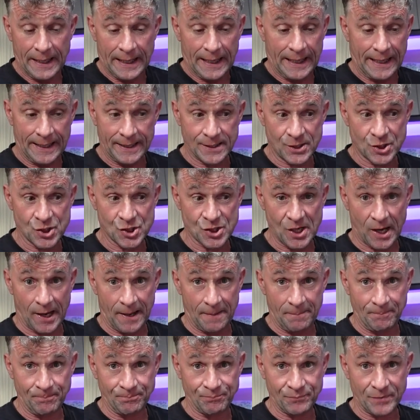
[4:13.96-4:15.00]
It's
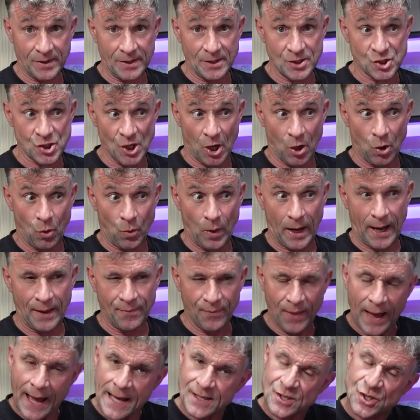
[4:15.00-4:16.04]
and
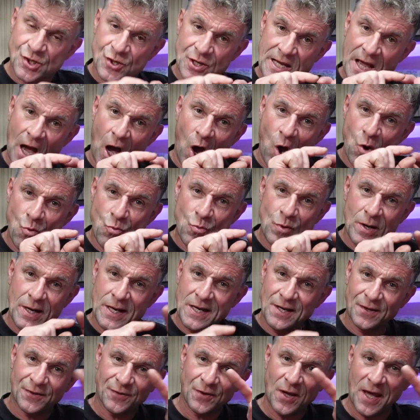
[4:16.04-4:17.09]
that's the
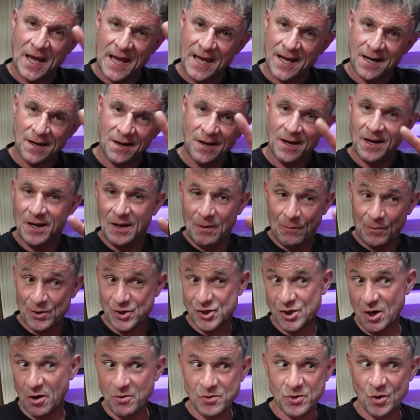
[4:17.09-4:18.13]
only thing we
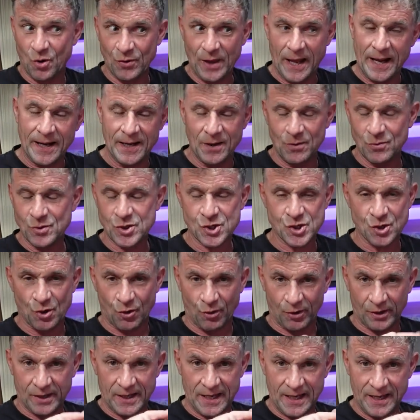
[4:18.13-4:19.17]
showed you on that little
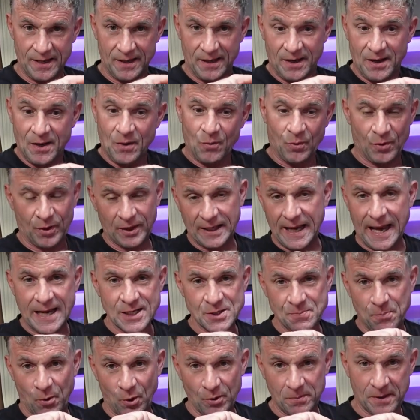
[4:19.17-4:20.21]
circuit, where the gas
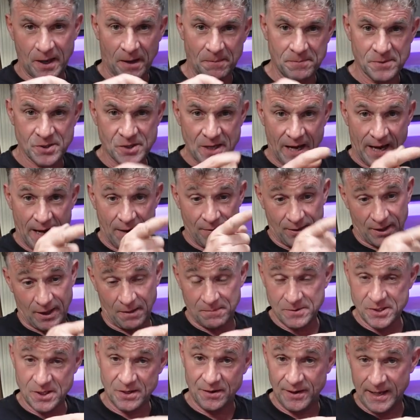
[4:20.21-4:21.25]
pipe comes down, it
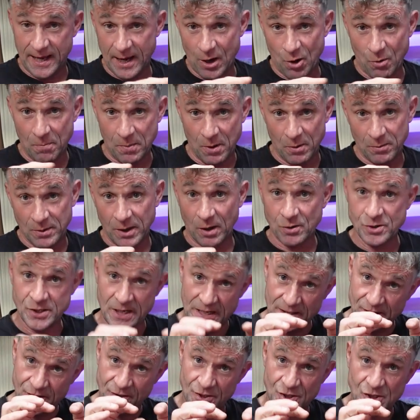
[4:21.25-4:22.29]
comes into the elbow, goes
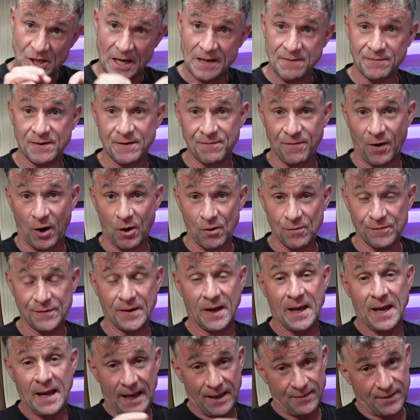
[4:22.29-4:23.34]
into the safety valve,
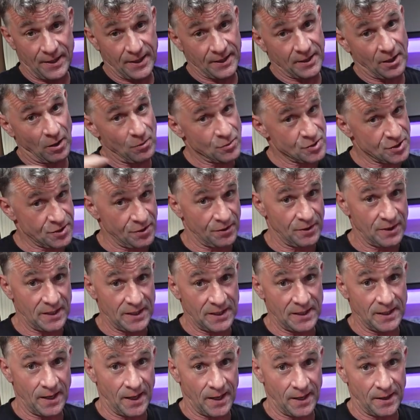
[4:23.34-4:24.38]
and then it goes to
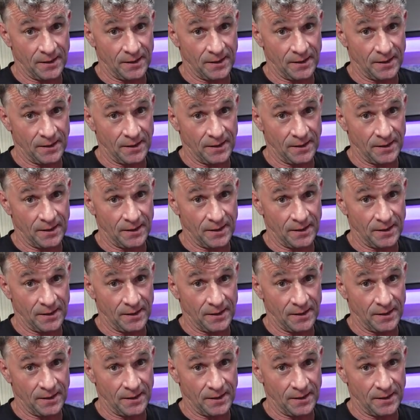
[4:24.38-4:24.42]
the